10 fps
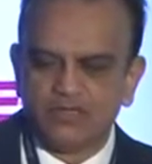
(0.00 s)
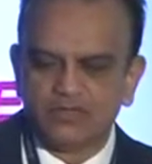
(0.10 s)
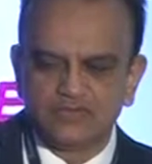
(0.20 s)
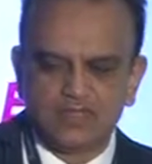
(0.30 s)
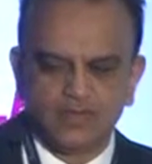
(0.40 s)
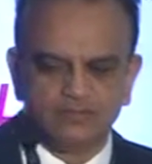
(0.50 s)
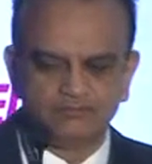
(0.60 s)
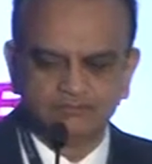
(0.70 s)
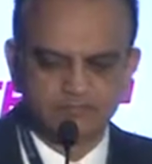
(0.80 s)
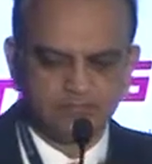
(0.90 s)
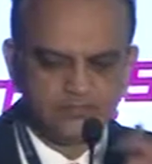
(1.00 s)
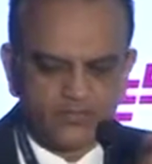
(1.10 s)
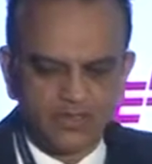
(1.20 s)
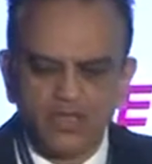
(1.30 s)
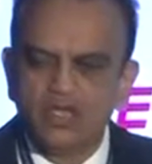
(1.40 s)
So
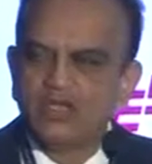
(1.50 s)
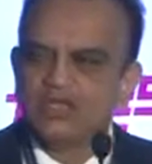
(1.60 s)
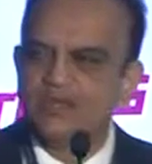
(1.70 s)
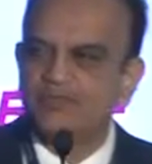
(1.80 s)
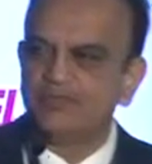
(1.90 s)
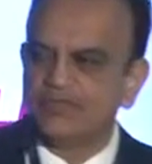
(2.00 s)
the